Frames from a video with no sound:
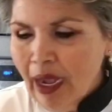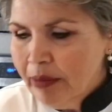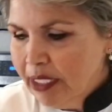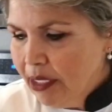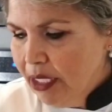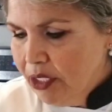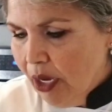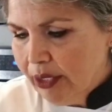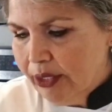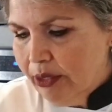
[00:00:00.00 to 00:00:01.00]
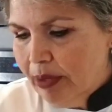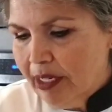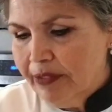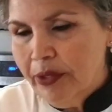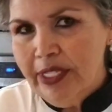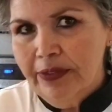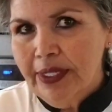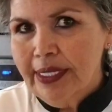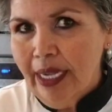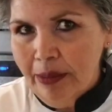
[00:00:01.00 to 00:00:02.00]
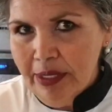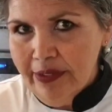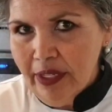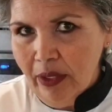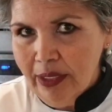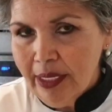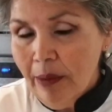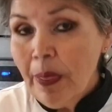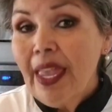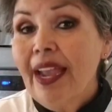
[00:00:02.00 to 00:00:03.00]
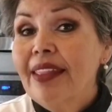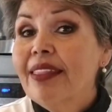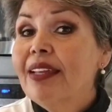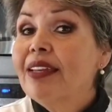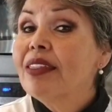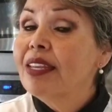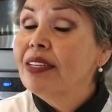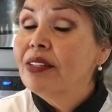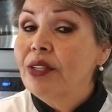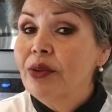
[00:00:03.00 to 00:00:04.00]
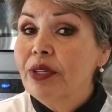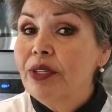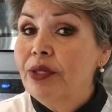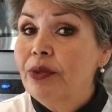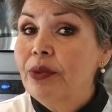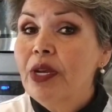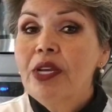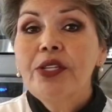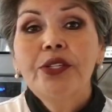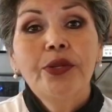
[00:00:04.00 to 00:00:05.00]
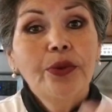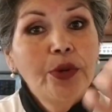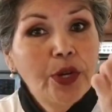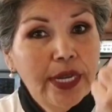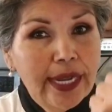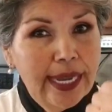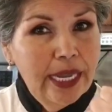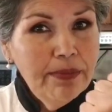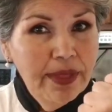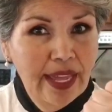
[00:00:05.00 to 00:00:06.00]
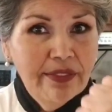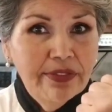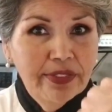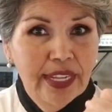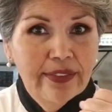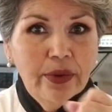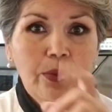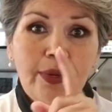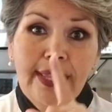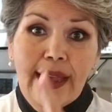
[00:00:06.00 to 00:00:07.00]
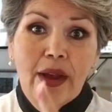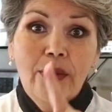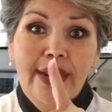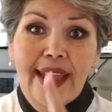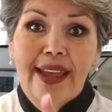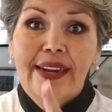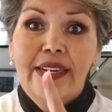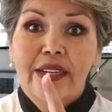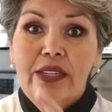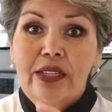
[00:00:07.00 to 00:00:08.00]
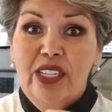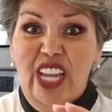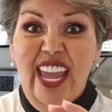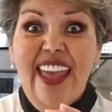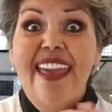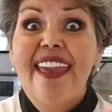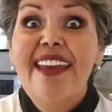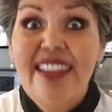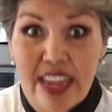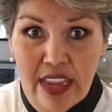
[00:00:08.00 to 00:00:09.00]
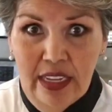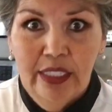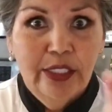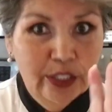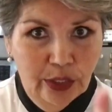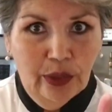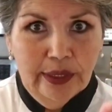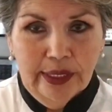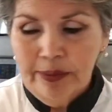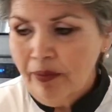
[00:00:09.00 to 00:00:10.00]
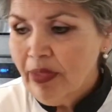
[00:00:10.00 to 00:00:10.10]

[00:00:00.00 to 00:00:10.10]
I'm just going to talk to you about a few different types of salt and then things that you can do to keep that flavor without adding any salt.